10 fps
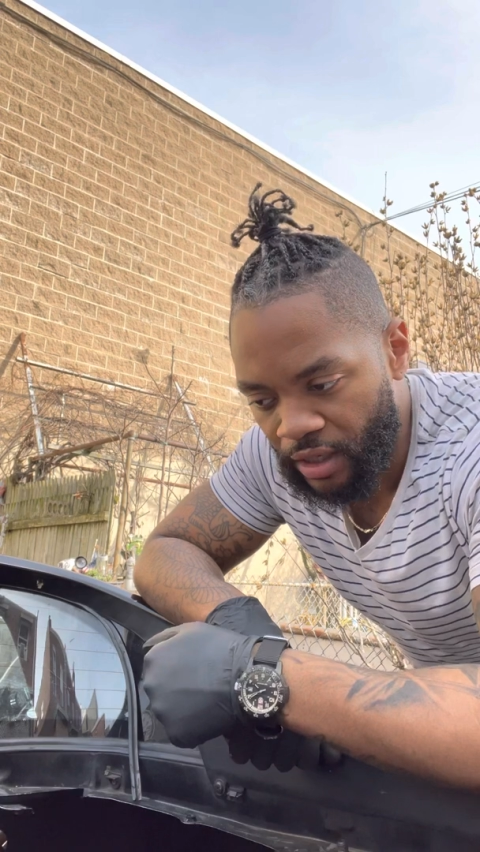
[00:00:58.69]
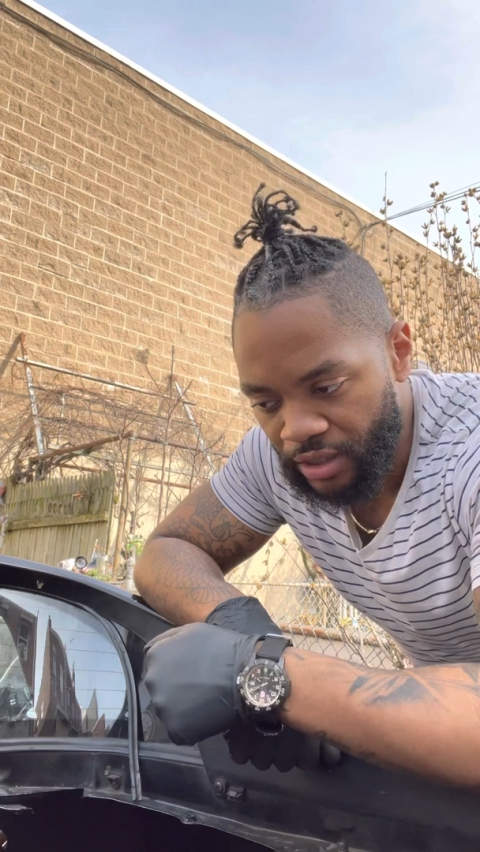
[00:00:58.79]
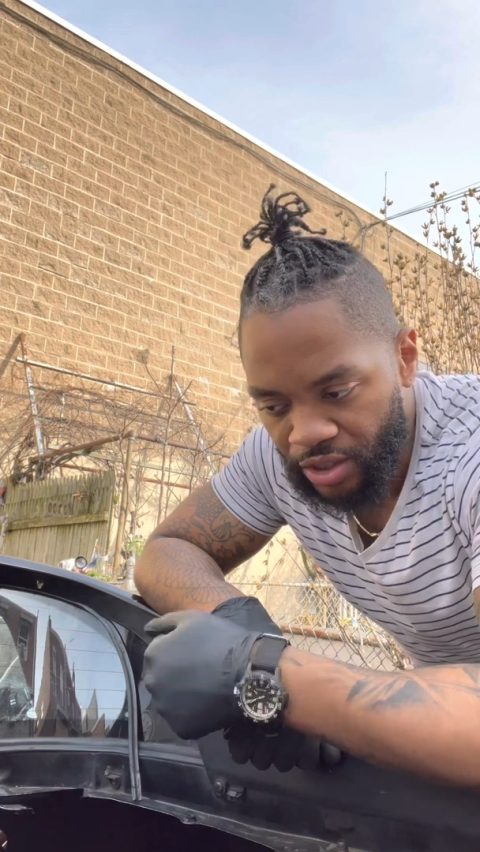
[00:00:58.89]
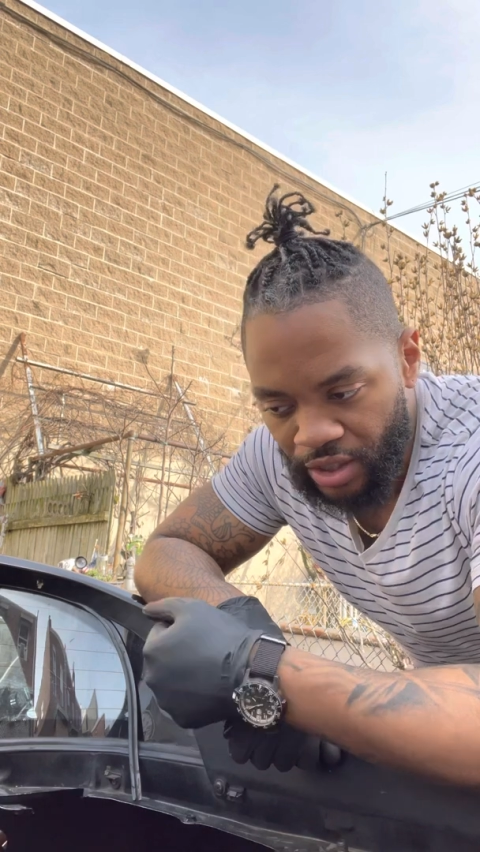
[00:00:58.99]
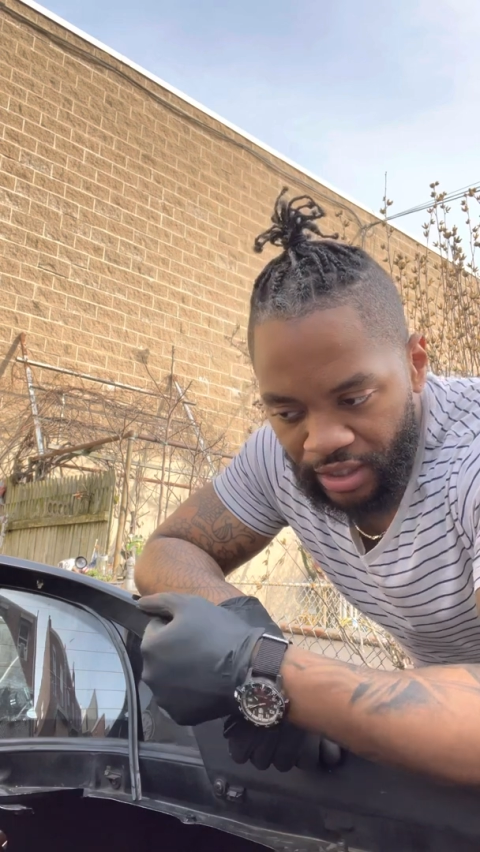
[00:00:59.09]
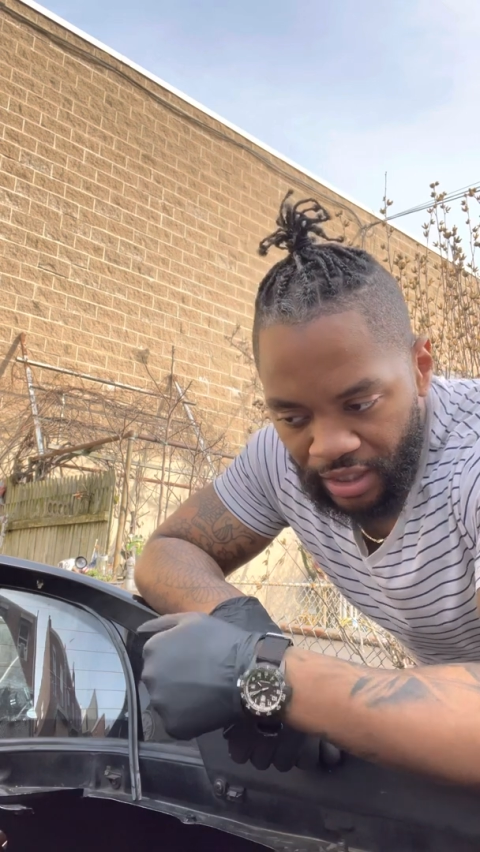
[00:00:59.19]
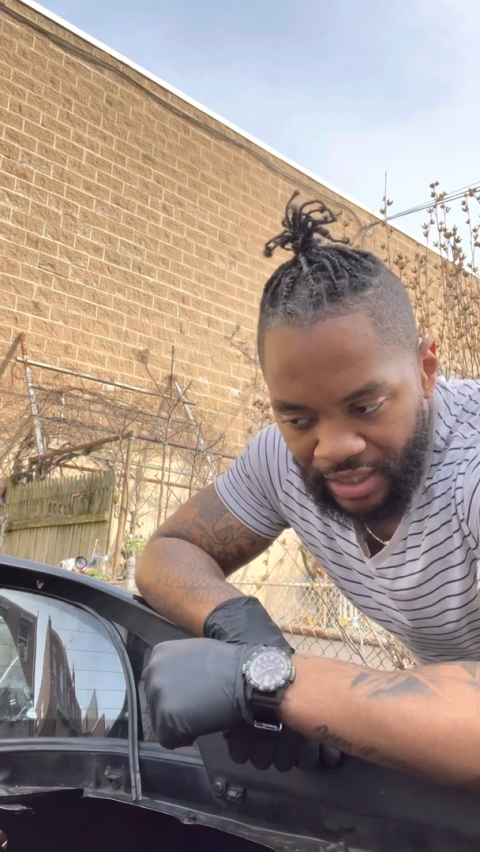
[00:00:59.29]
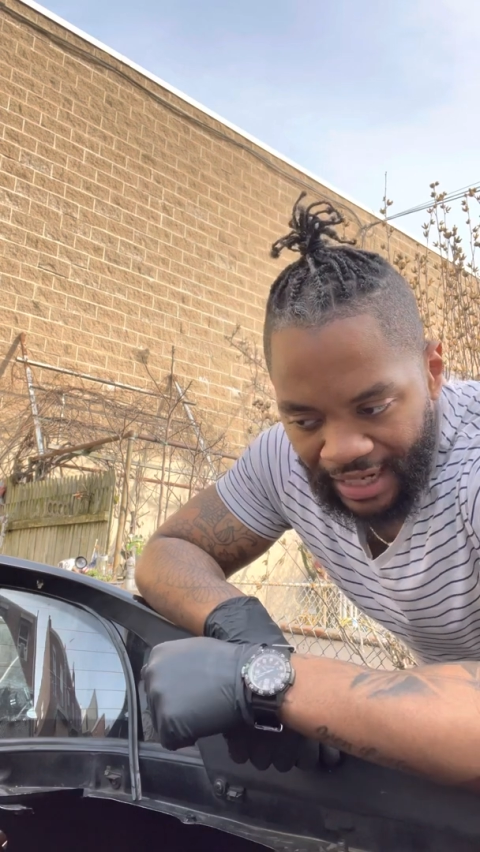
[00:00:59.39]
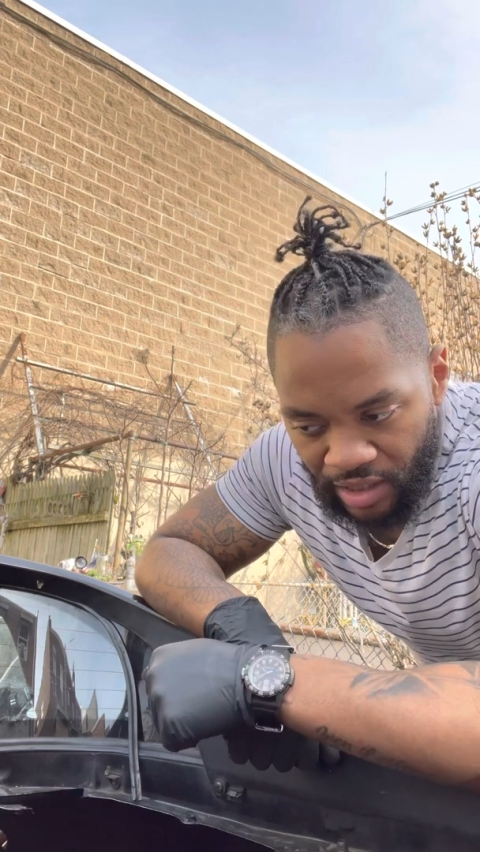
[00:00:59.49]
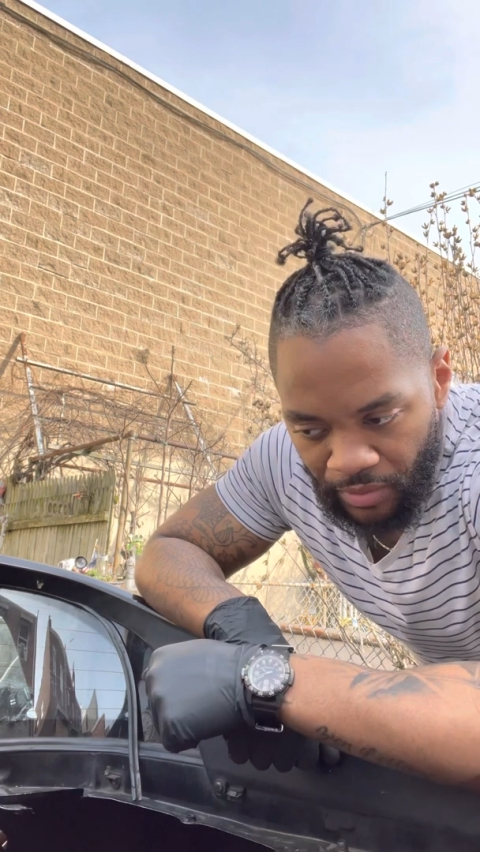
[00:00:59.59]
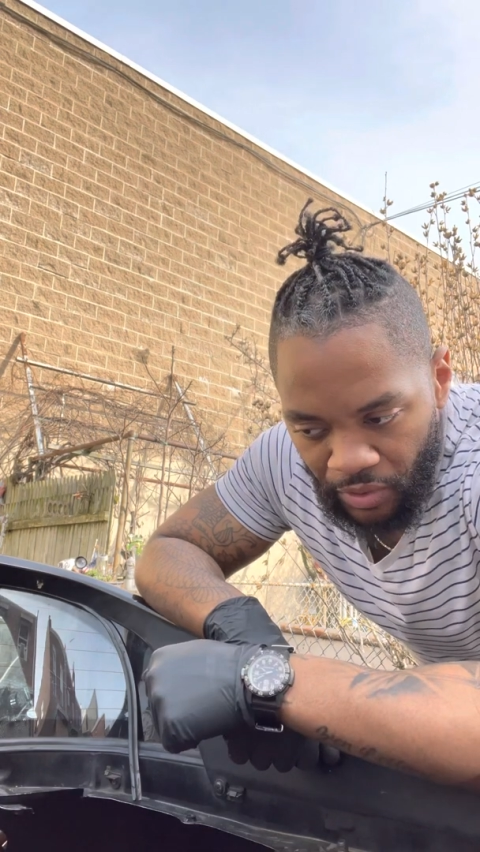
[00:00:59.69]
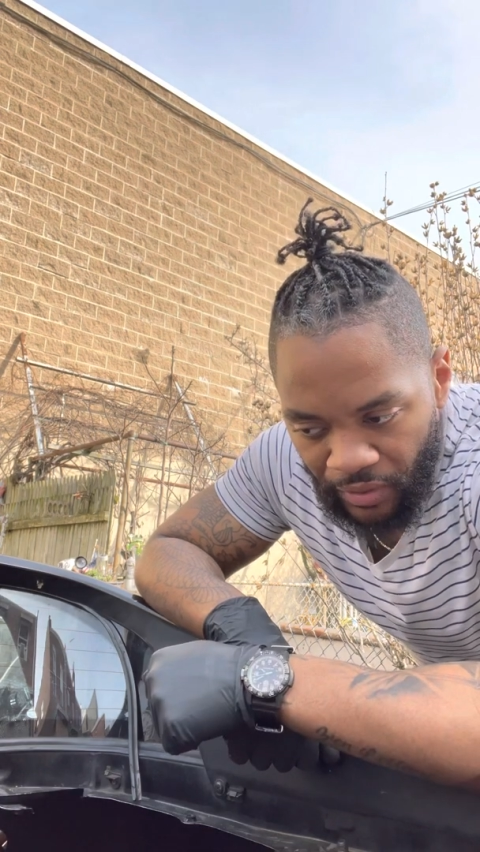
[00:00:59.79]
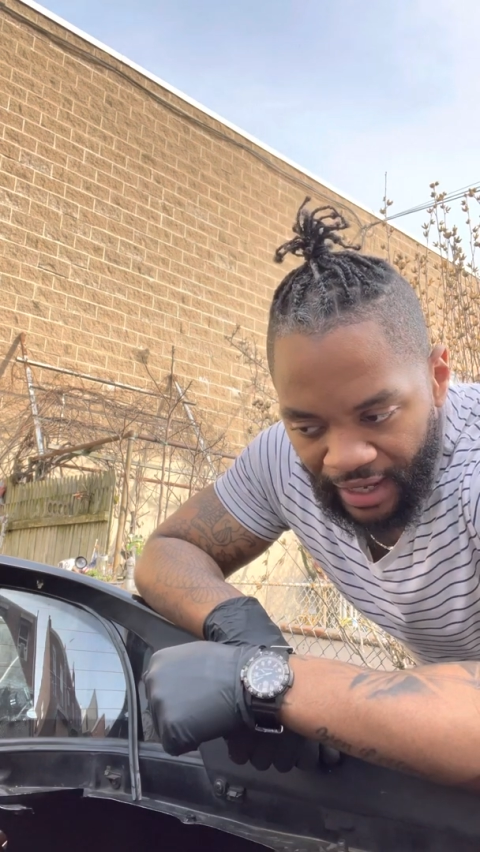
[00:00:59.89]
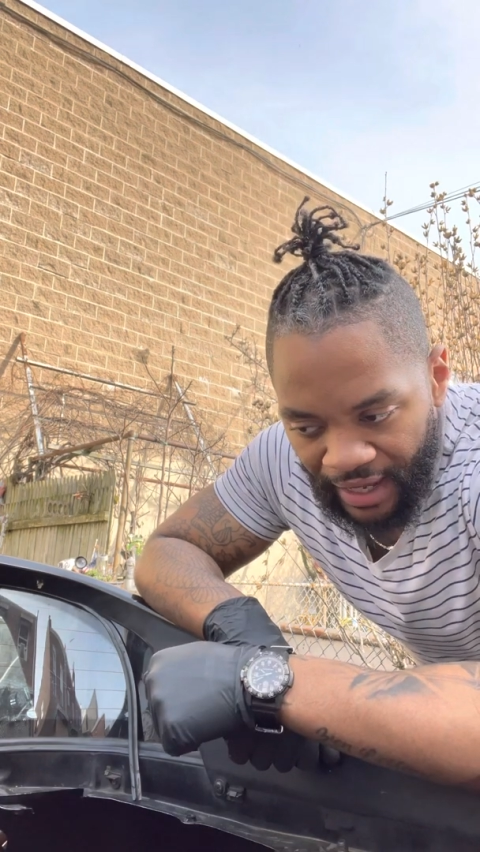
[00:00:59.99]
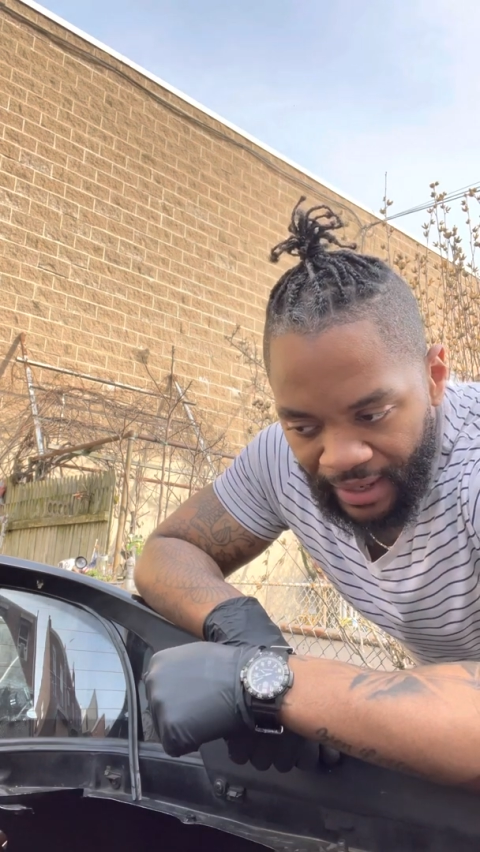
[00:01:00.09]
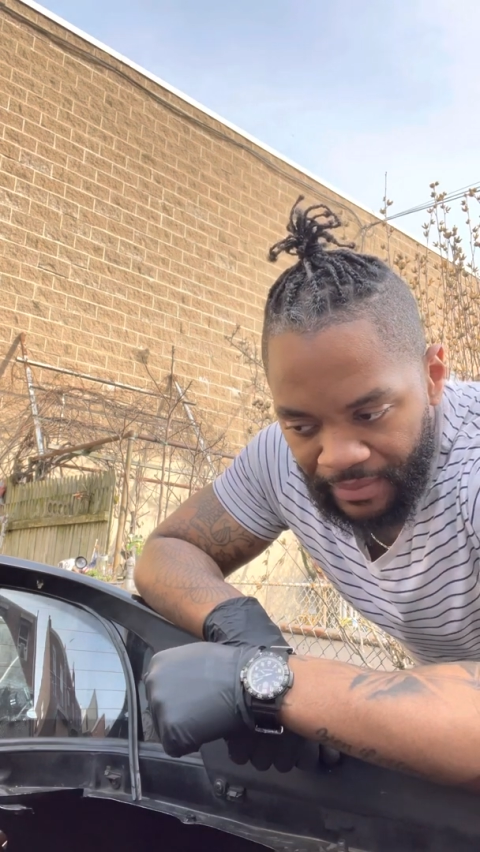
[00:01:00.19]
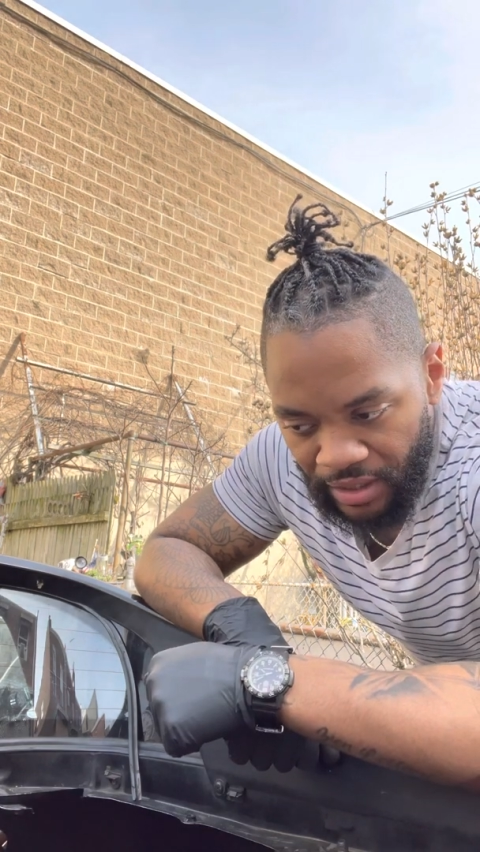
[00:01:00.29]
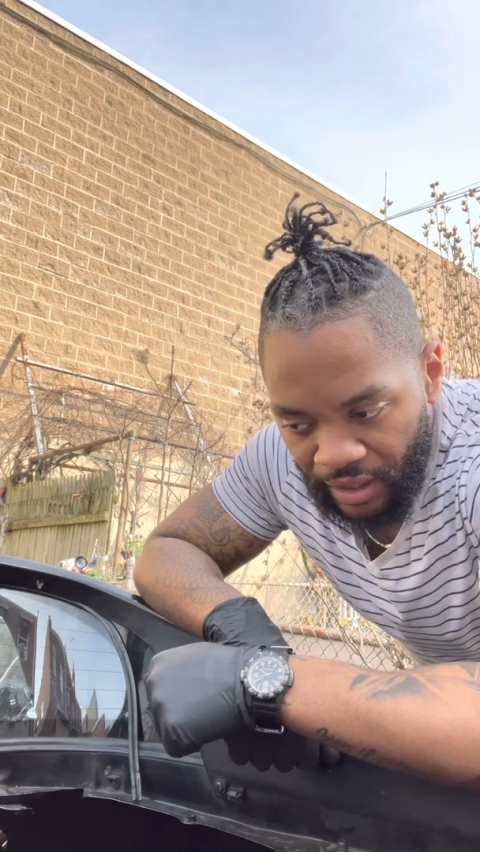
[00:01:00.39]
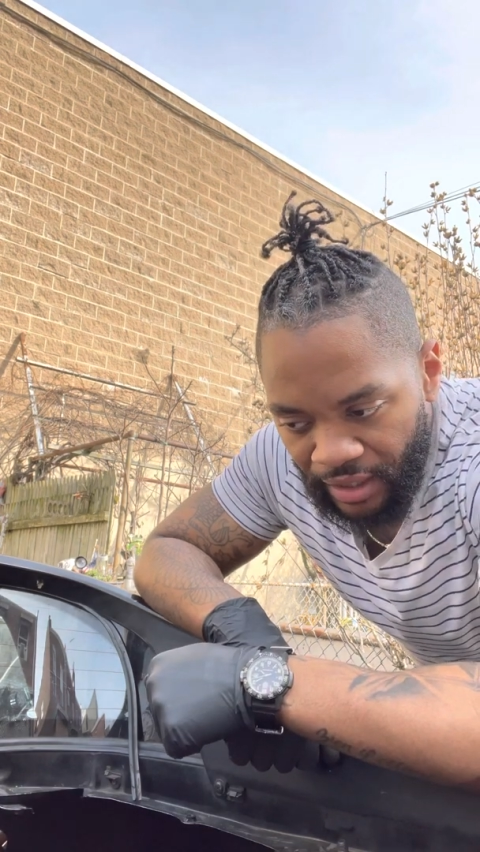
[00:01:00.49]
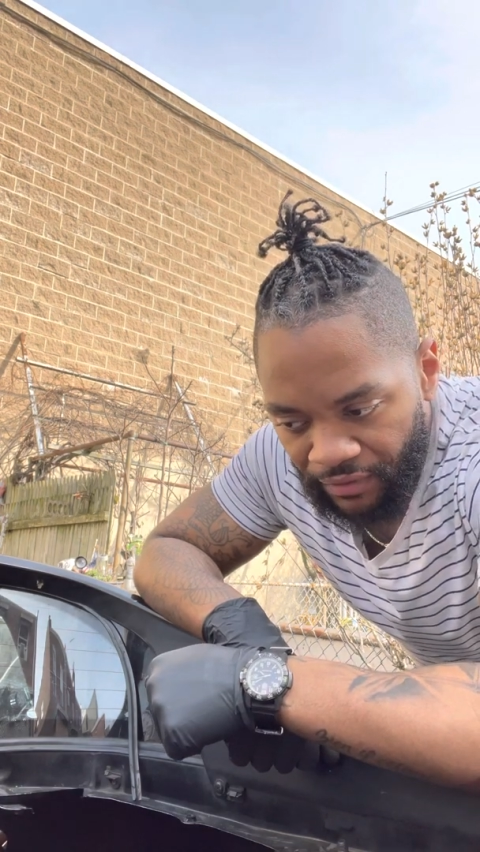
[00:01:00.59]
GSC's got some new cams
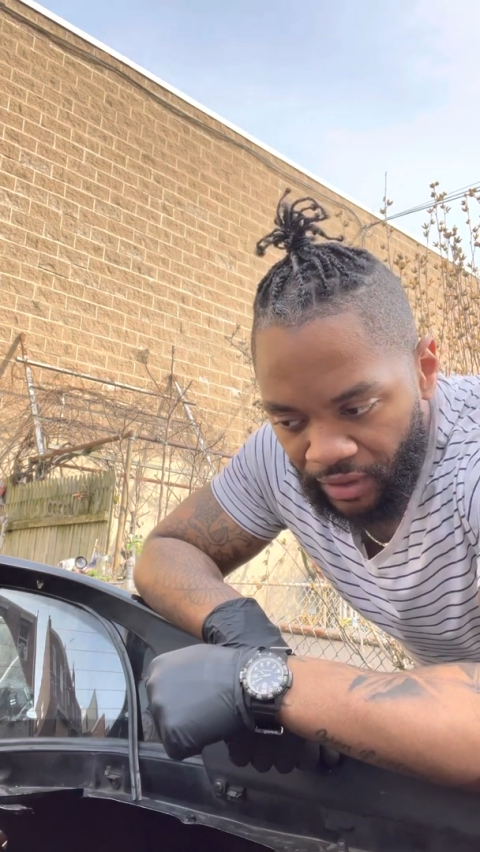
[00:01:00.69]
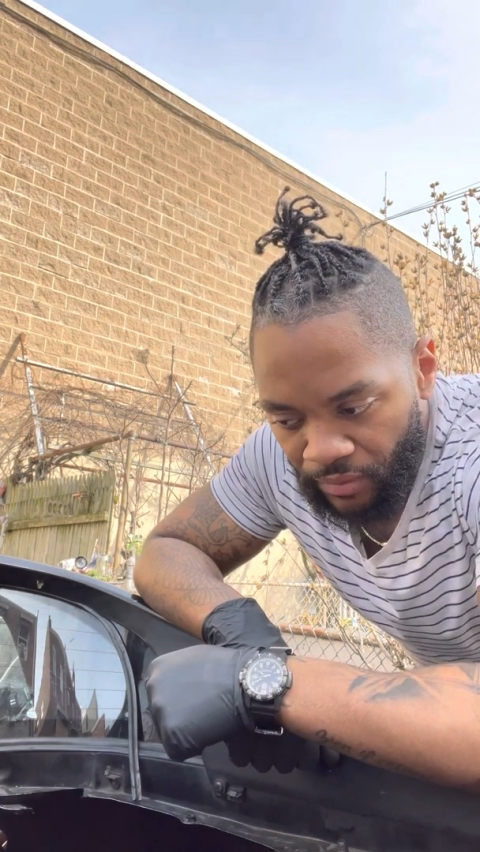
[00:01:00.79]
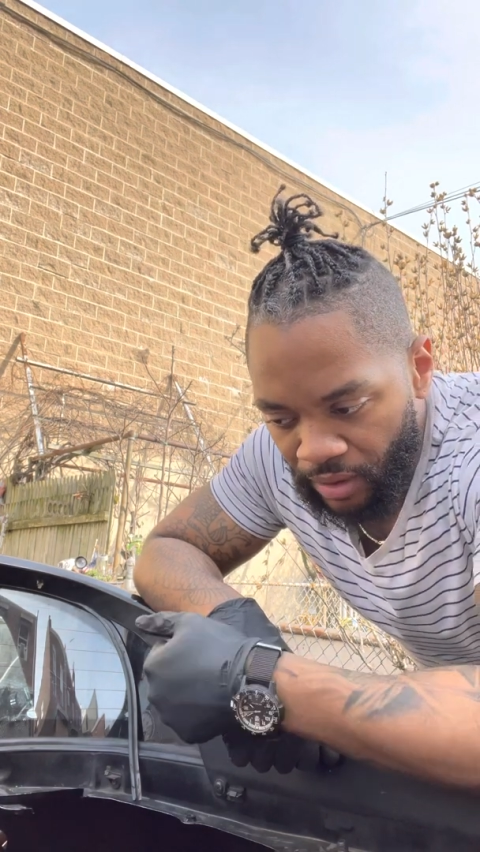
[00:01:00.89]
that they definitely